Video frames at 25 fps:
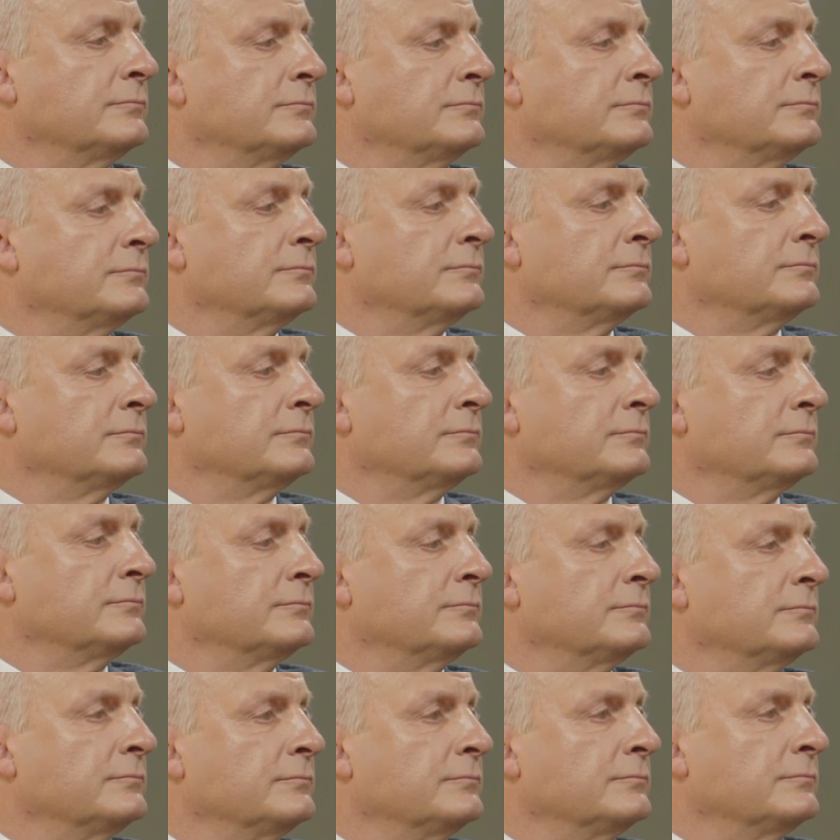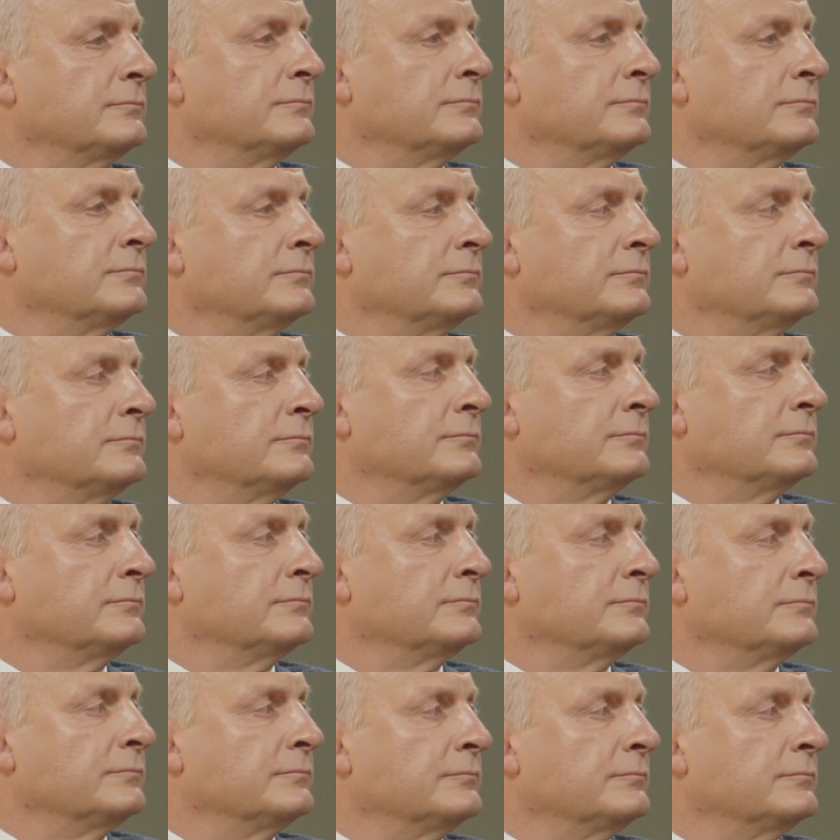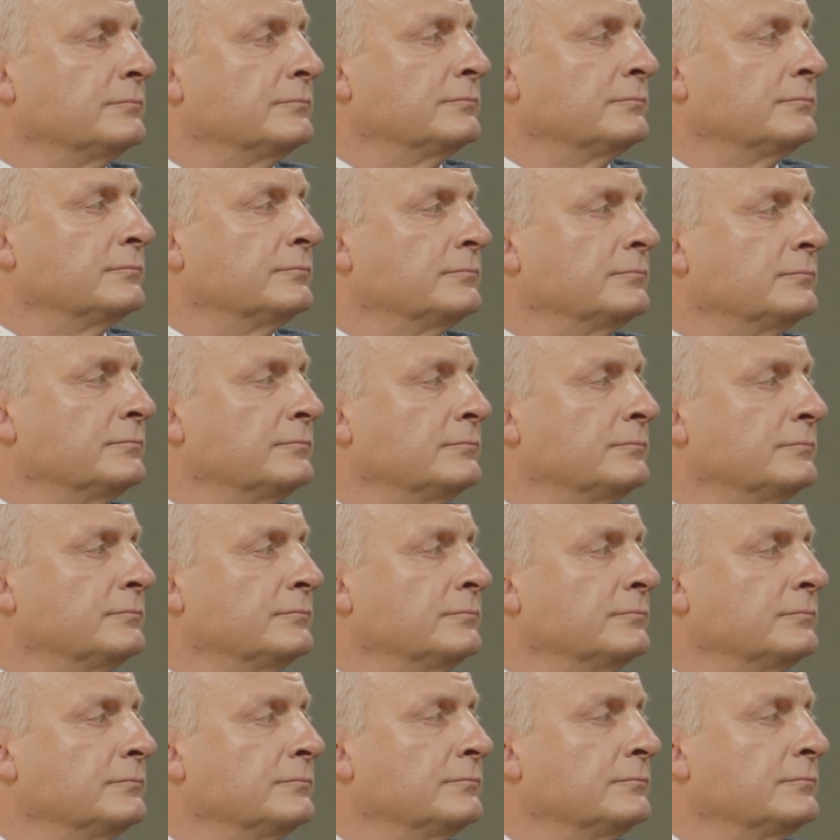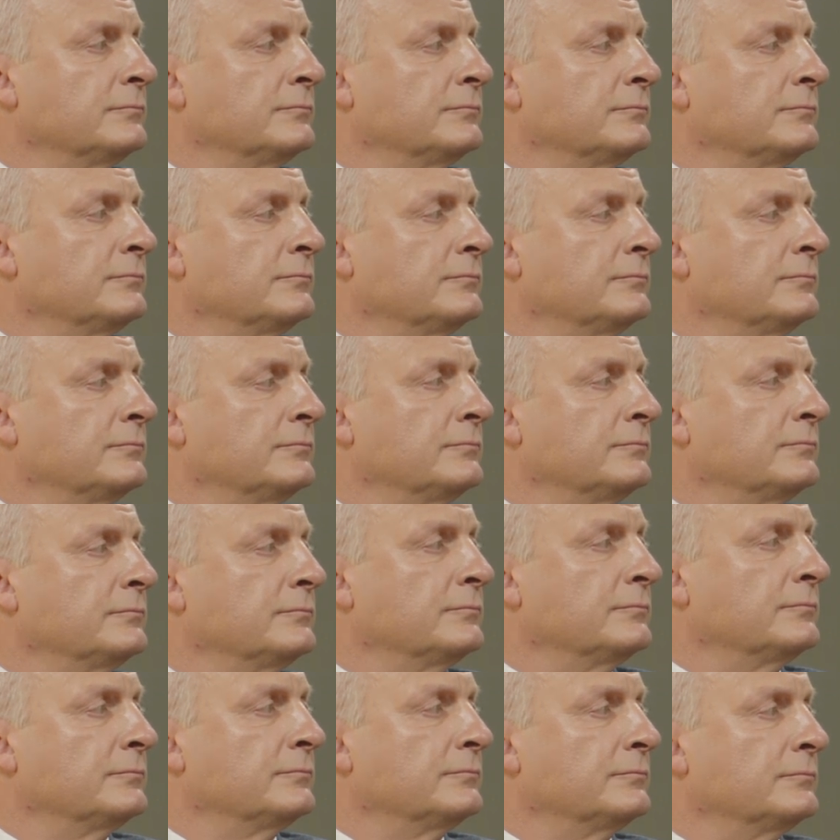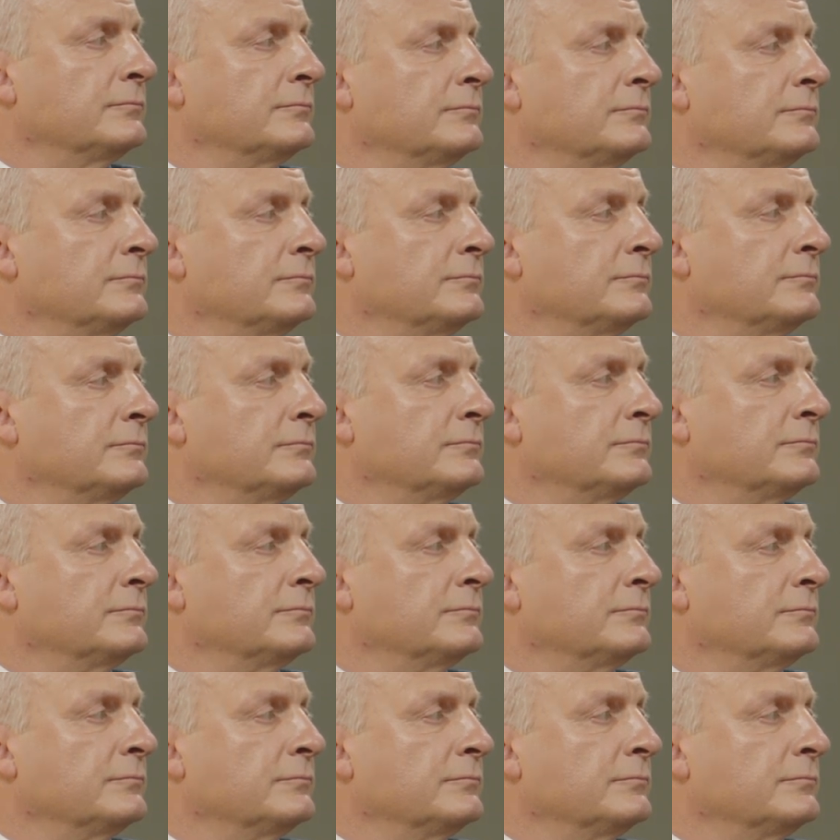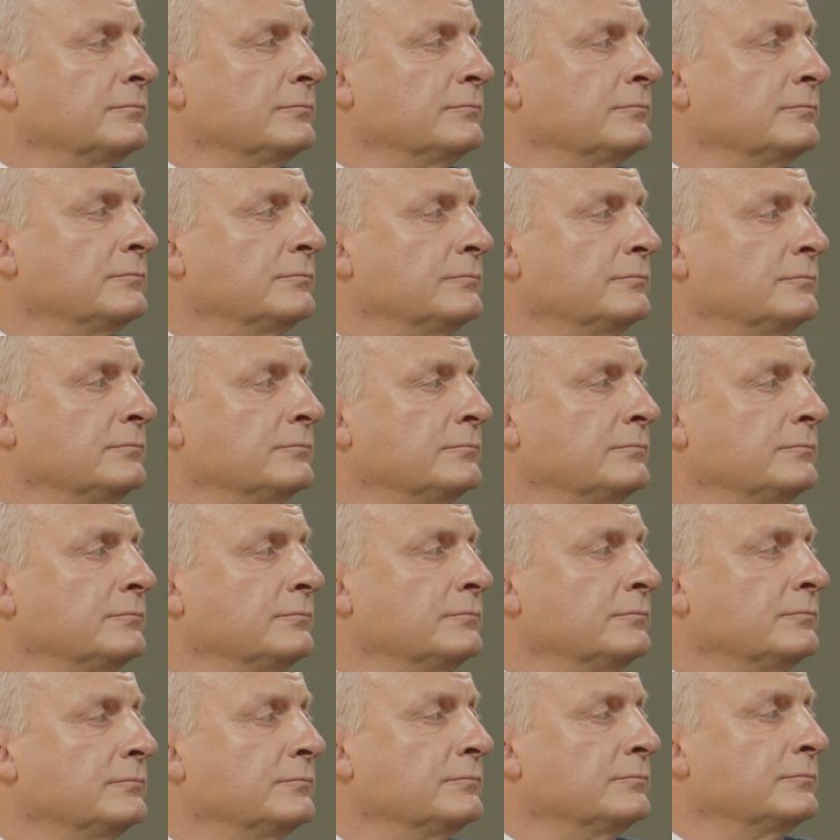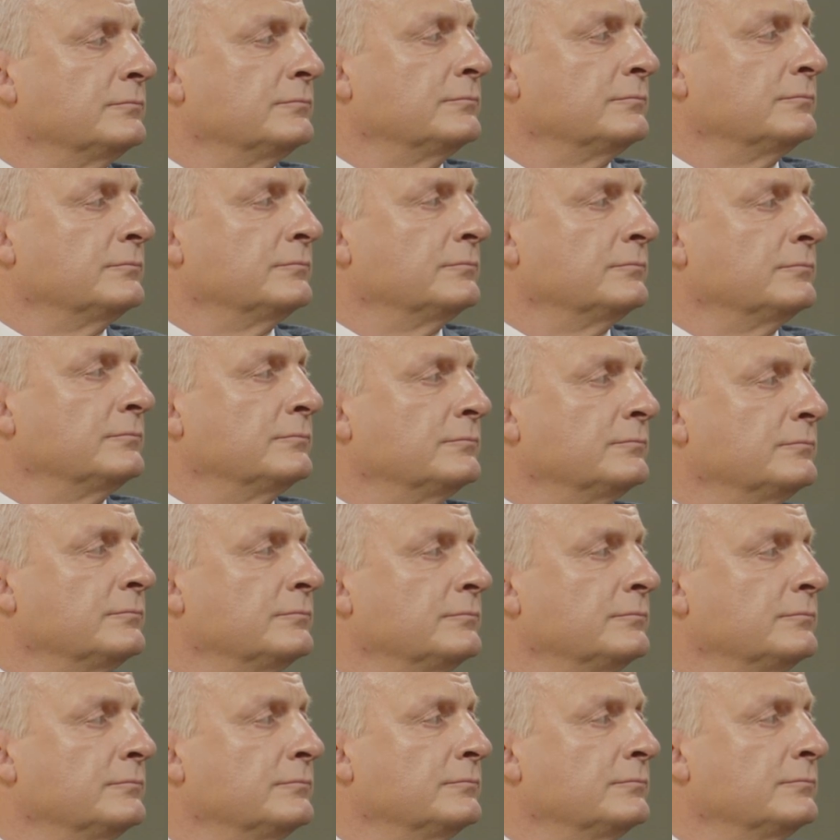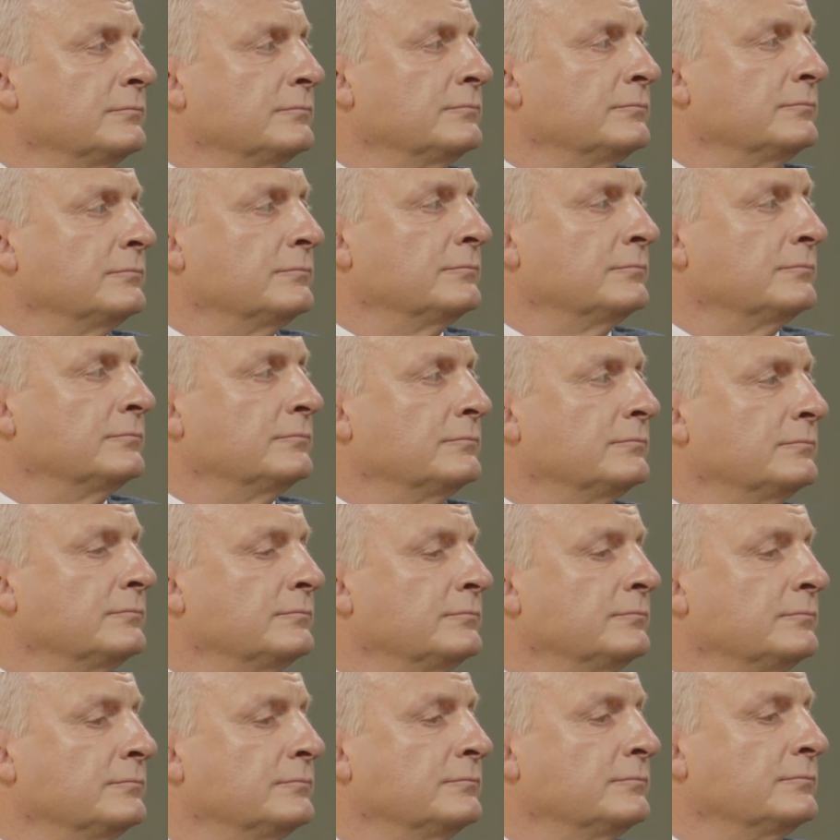The person shown says nothing.